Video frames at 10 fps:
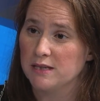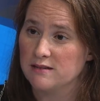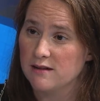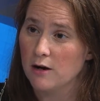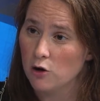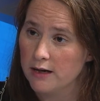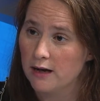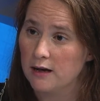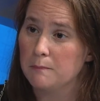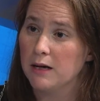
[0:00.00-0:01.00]
this area
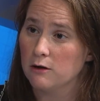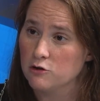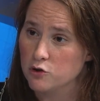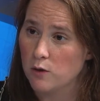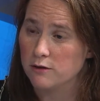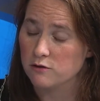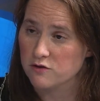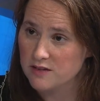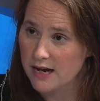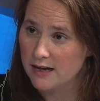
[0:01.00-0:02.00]
compared to other
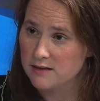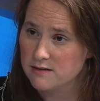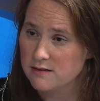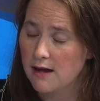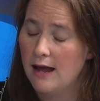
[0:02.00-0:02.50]
states.